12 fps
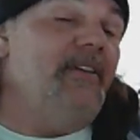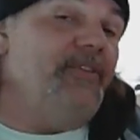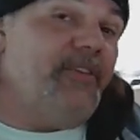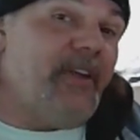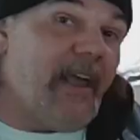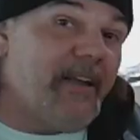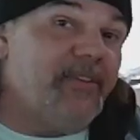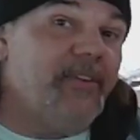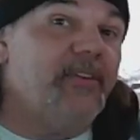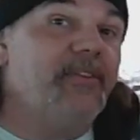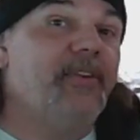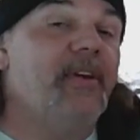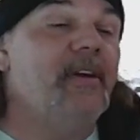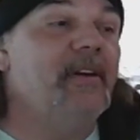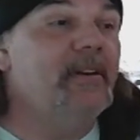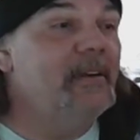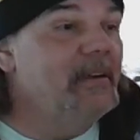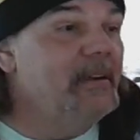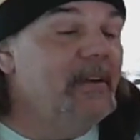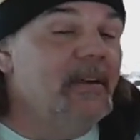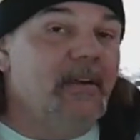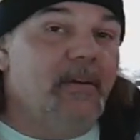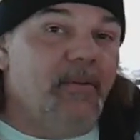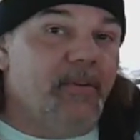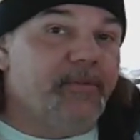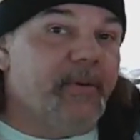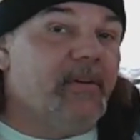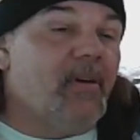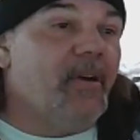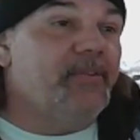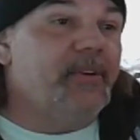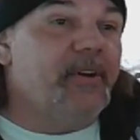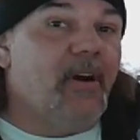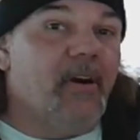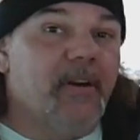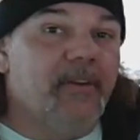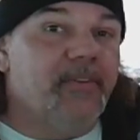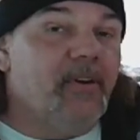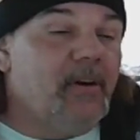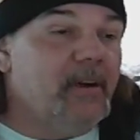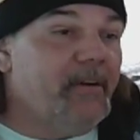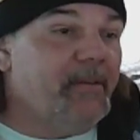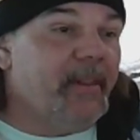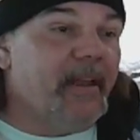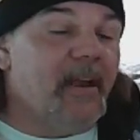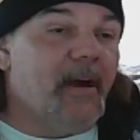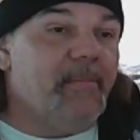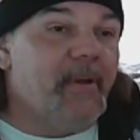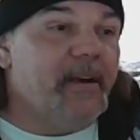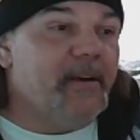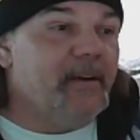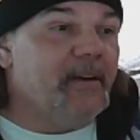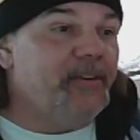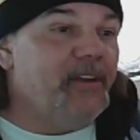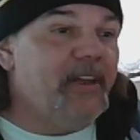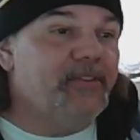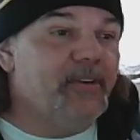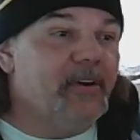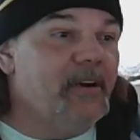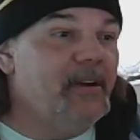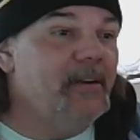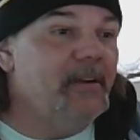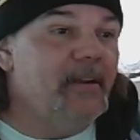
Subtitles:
Texas. Once we crossed into Arkansas, everything got better and nicer.